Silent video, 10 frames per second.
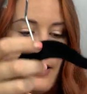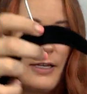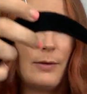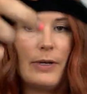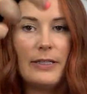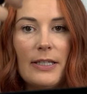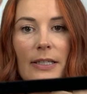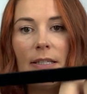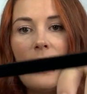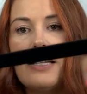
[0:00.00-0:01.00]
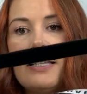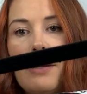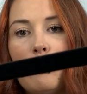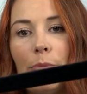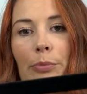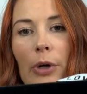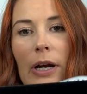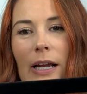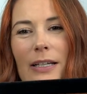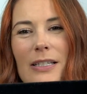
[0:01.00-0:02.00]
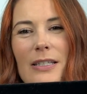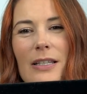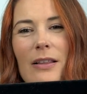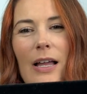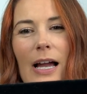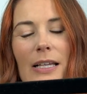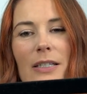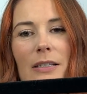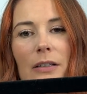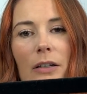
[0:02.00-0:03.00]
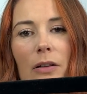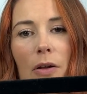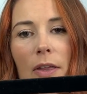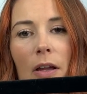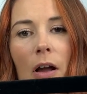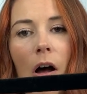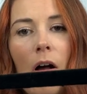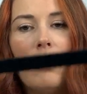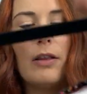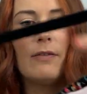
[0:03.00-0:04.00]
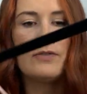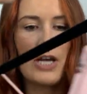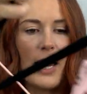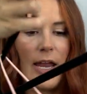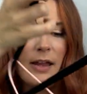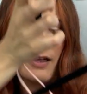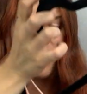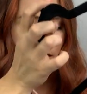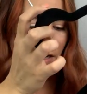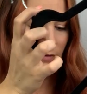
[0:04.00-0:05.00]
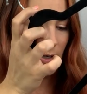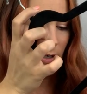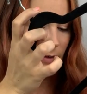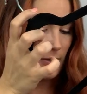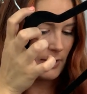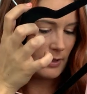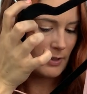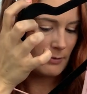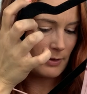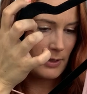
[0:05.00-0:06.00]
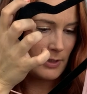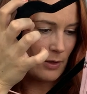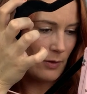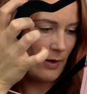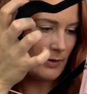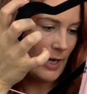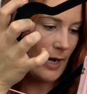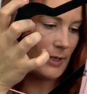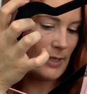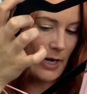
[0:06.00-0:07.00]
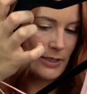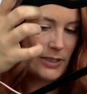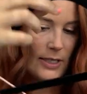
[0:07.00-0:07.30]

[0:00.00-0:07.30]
Anyways, this is that same brand as the last clothing haul, Love J. Never heard of it. These ones don't have a tag attached